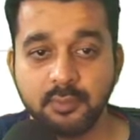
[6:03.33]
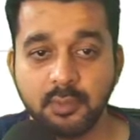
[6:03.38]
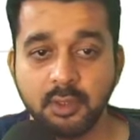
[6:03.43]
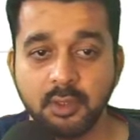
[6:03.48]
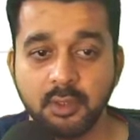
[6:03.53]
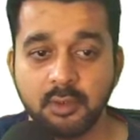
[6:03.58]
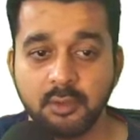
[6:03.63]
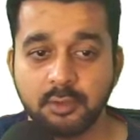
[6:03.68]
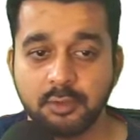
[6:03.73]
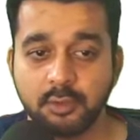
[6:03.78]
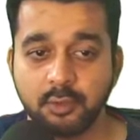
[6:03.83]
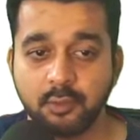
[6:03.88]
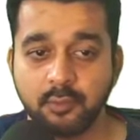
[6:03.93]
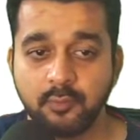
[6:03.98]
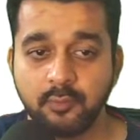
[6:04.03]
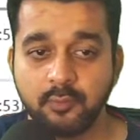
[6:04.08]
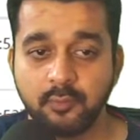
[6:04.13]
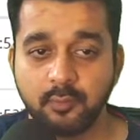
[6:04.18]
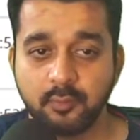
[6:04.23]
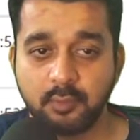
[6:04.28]

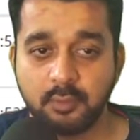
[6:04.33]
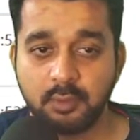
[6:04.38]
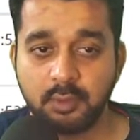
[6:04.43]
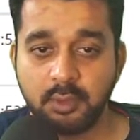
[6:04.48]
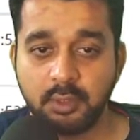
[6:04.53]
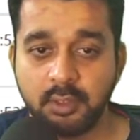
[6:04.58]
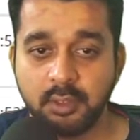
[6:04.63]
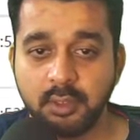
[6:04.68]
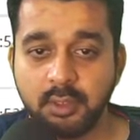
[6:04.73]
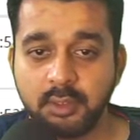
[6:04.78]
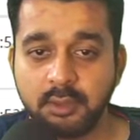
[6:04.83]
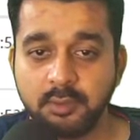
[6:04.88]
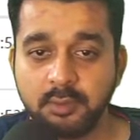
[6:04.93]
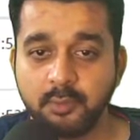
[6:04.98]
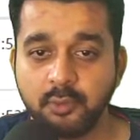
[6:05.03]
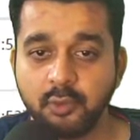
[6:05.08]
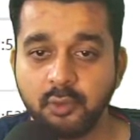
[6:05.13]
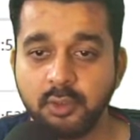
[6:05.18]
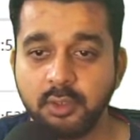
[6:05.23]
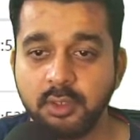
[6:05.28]
So here are the
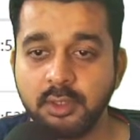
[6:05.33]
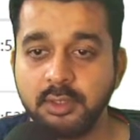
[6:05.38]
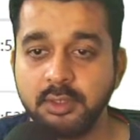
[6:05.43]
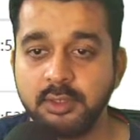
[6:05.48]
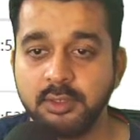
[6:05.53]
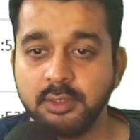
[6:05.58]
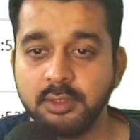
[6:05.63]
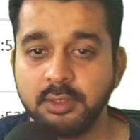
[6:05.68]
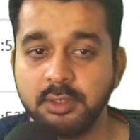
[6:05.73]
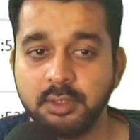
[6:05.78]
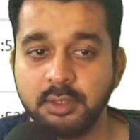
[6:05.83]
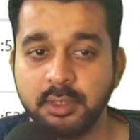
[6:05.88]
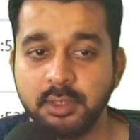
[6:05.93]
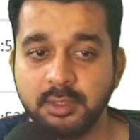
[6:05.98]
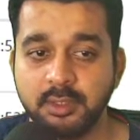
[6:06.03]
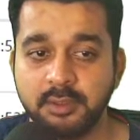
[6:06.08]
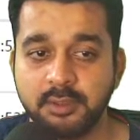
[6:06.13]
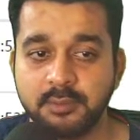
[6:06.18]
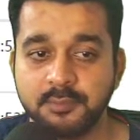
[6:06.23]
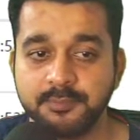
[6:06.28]
broken internal
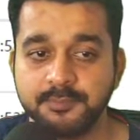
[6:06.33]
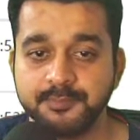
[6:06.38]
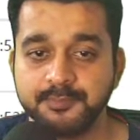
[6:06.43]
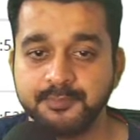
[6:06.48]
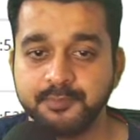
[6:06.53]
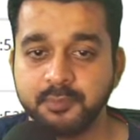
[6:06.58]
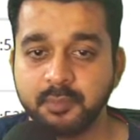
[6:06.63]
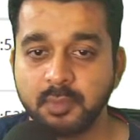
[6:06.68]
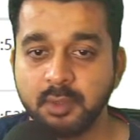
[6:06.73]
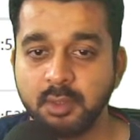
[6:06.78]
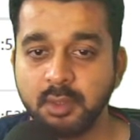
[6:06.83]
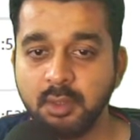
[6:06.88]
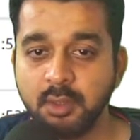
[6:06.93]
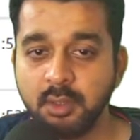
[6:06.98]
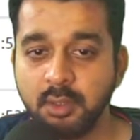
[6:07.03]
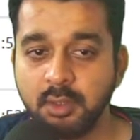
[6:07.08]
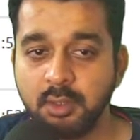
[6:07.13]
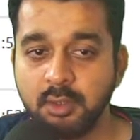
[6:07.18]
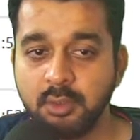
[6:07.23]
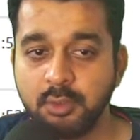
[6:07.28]
links.
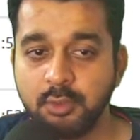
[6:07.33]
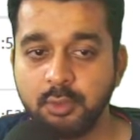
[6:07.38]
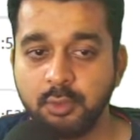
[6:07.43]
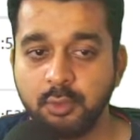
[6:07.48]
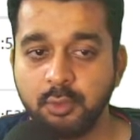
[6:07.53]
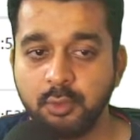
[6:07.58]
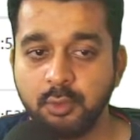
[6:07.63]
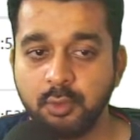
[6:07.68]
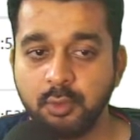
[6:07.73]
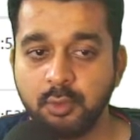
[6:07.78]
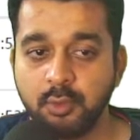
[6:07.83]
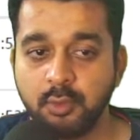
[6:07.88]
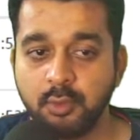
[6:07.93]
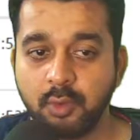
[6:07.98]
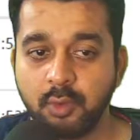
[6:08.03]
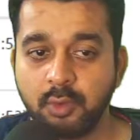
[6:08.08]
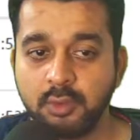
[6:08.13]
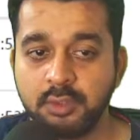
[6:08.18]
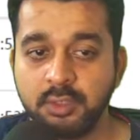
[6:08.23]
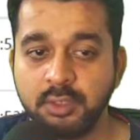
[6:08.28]
So
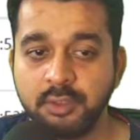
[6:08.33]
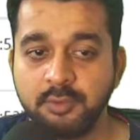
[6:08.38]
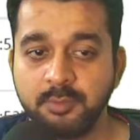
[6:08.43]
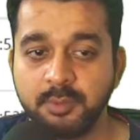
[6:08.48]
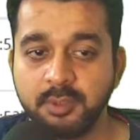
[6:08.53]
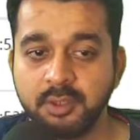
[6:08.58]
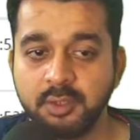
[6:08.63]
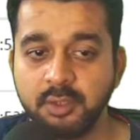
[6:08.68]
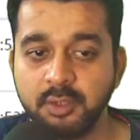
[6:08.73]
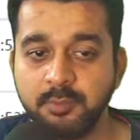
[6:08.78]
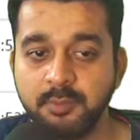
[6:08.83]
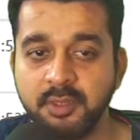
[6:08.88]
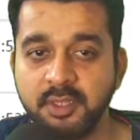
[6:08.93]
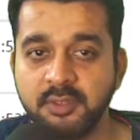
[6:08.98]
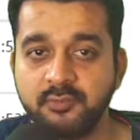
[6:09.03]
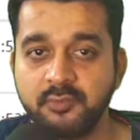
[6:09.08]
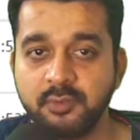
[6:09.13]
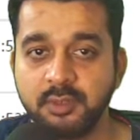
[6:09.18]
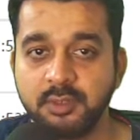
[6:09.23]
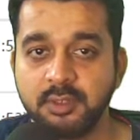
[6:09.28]
on this particular page,
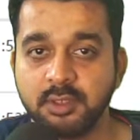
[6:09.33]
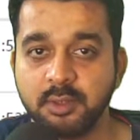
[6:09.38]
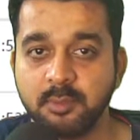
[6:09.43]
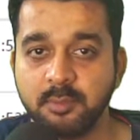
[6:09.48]
for example,